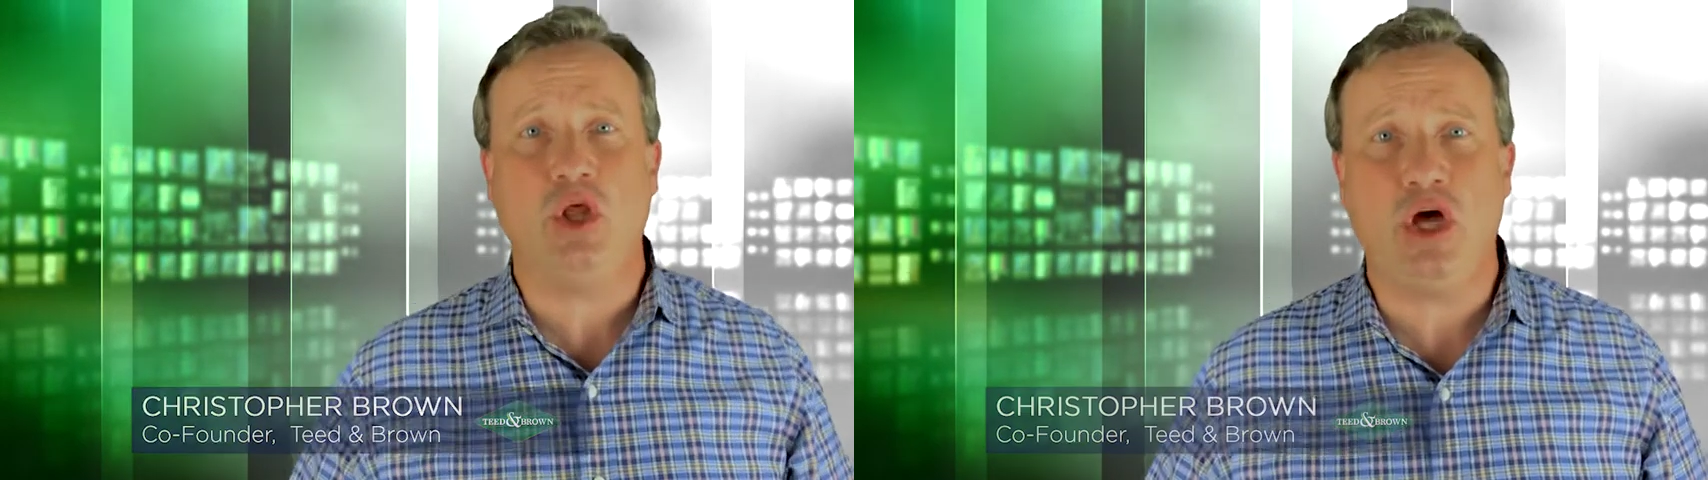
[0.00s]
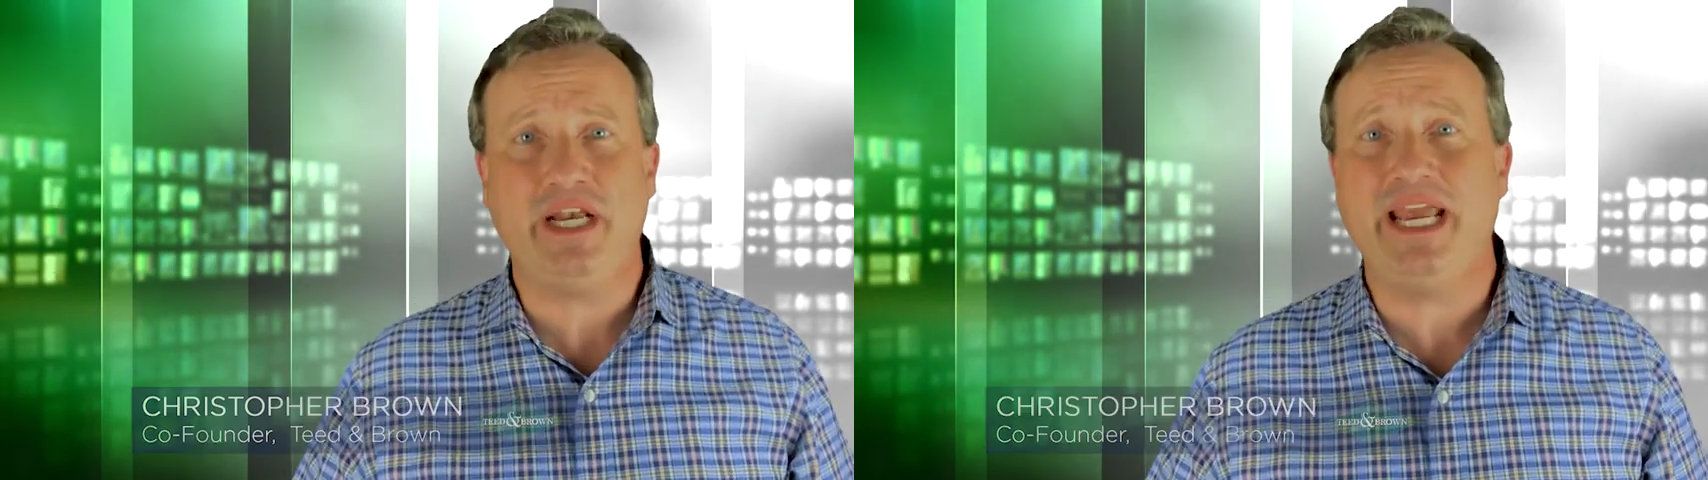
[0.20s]

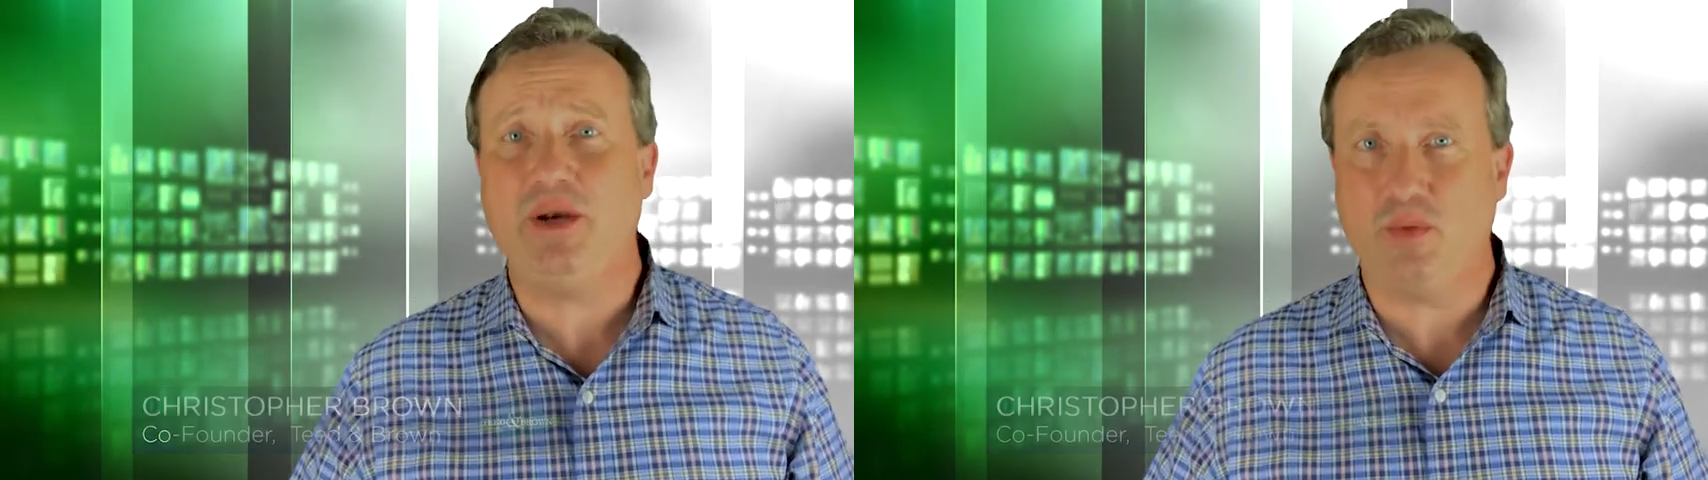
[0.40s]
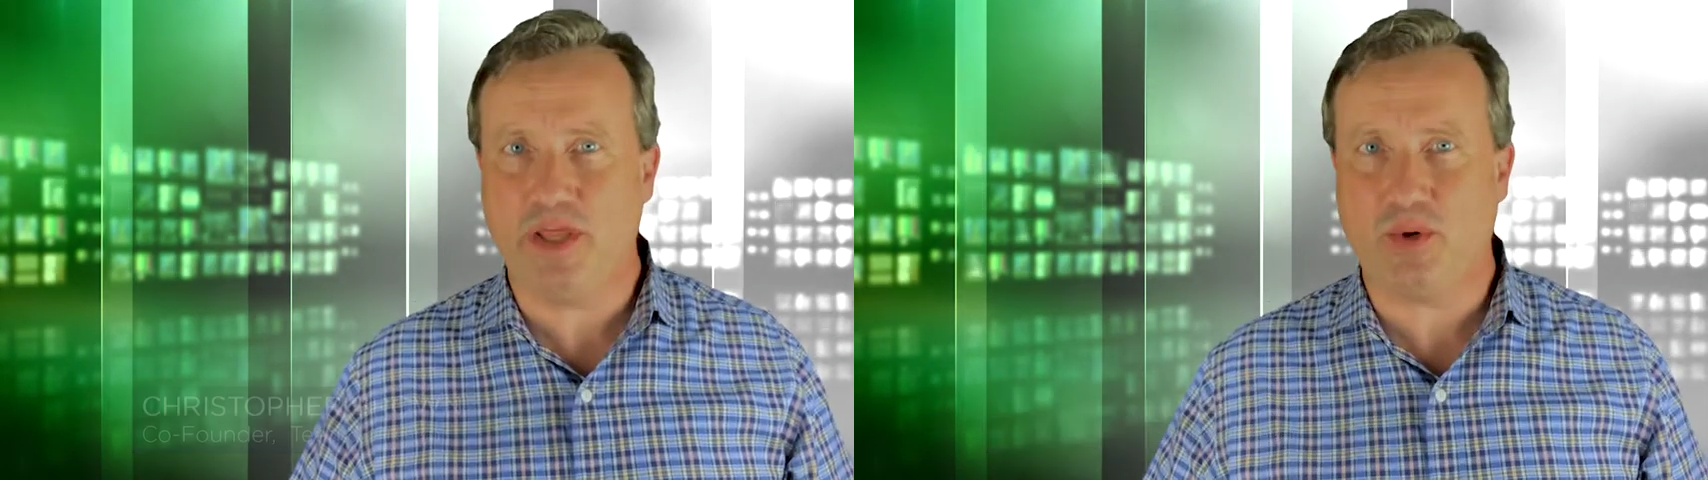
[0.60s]
lawn,
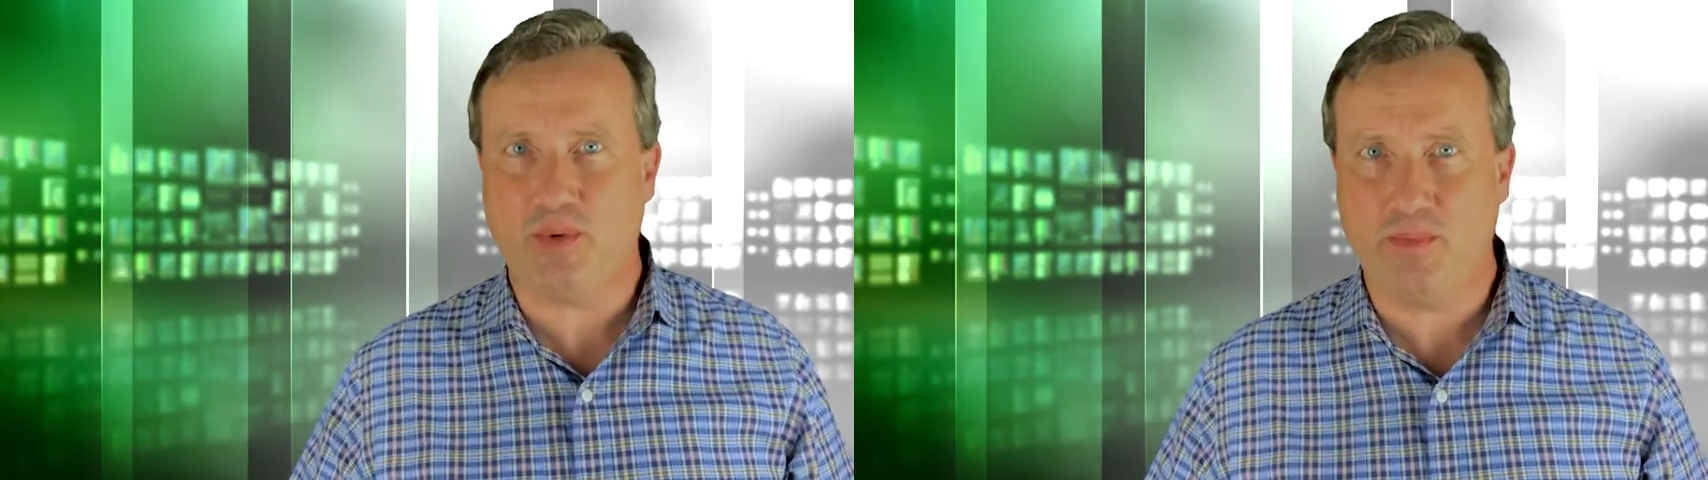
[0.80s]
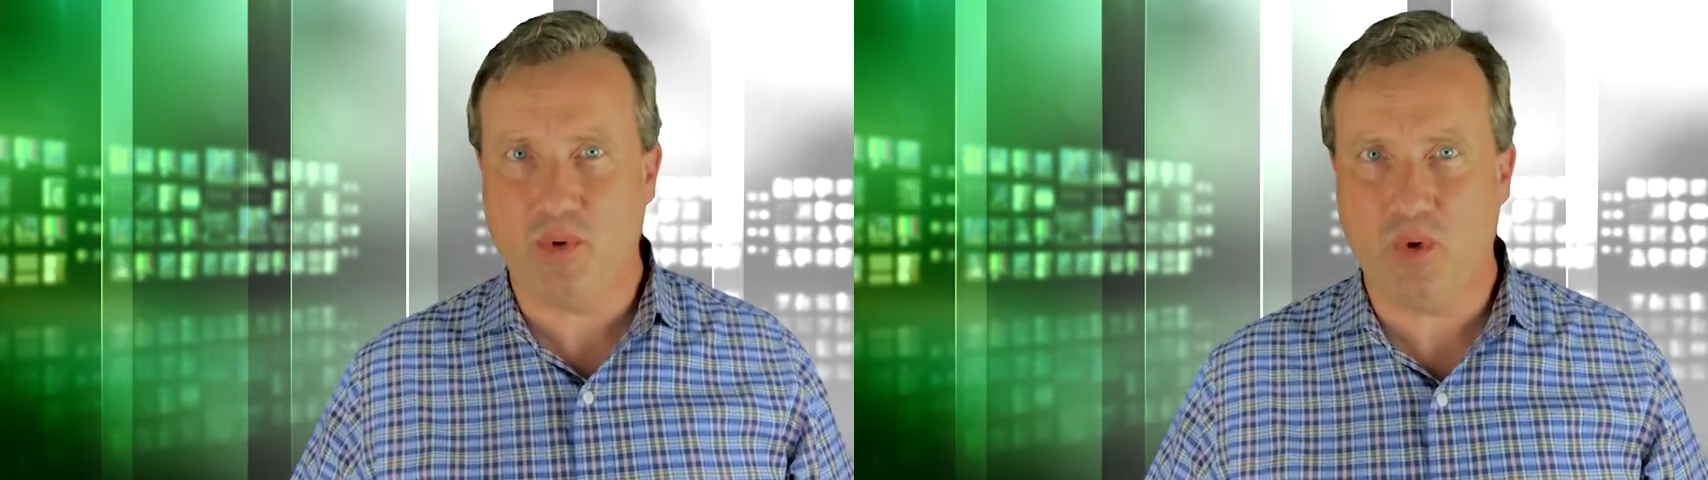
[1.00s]
and weather
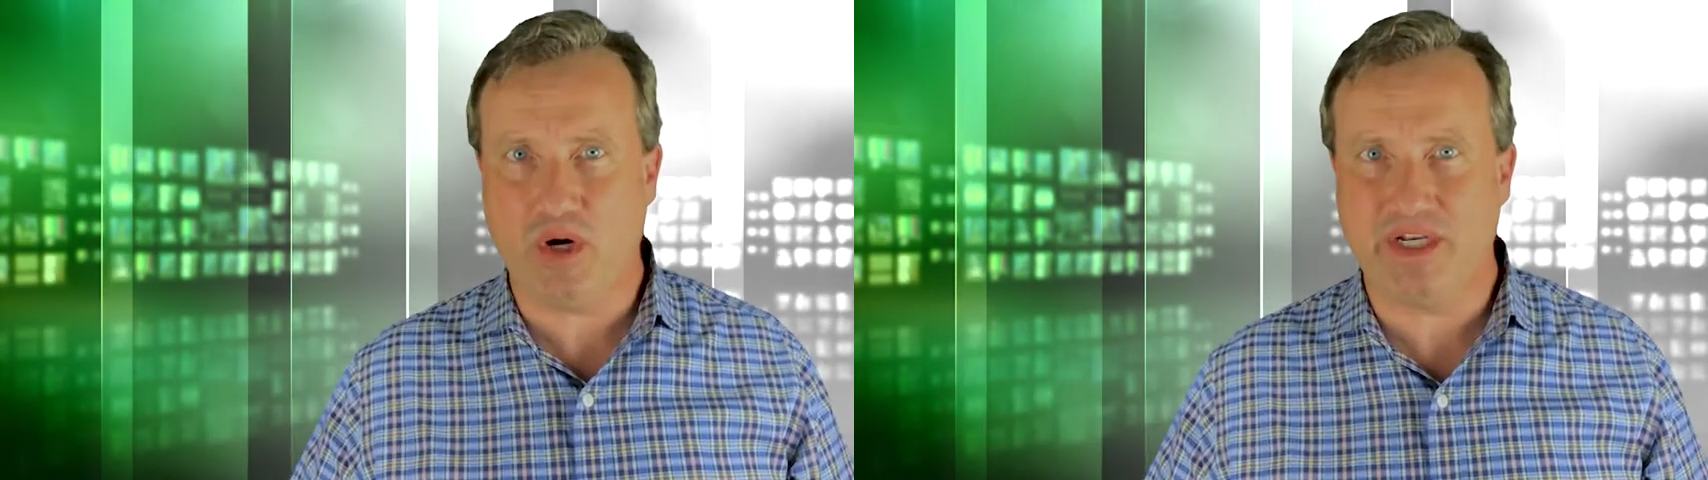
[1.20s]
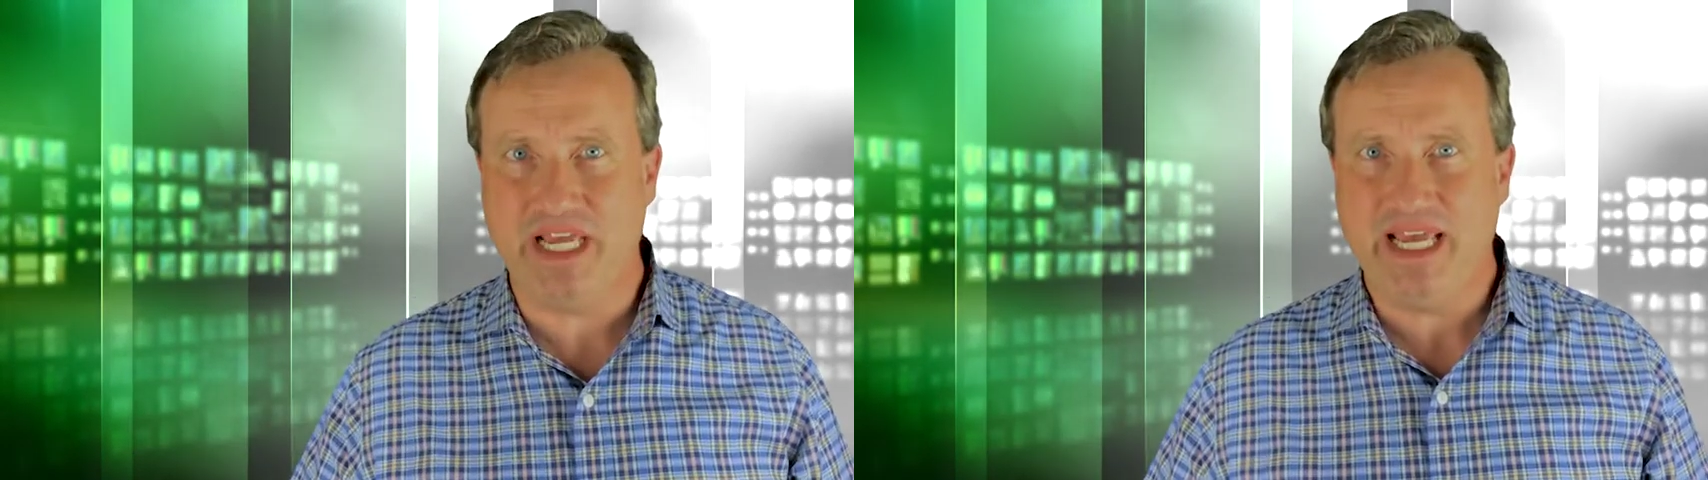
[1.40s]

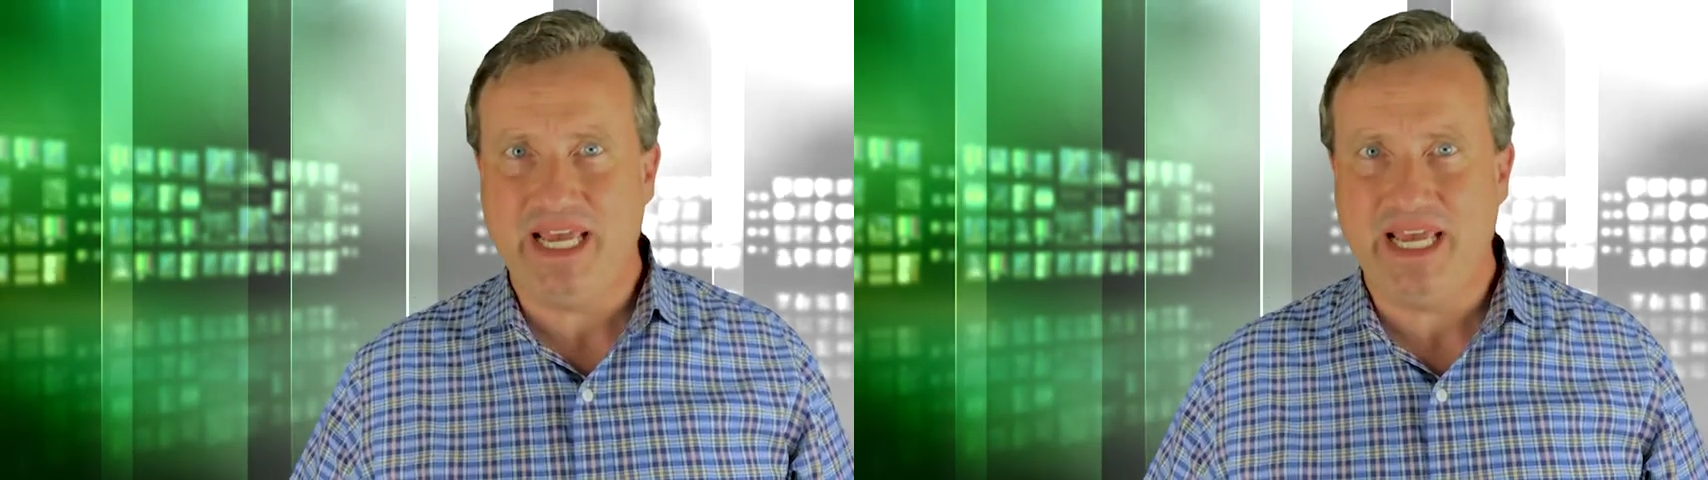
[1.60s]
report.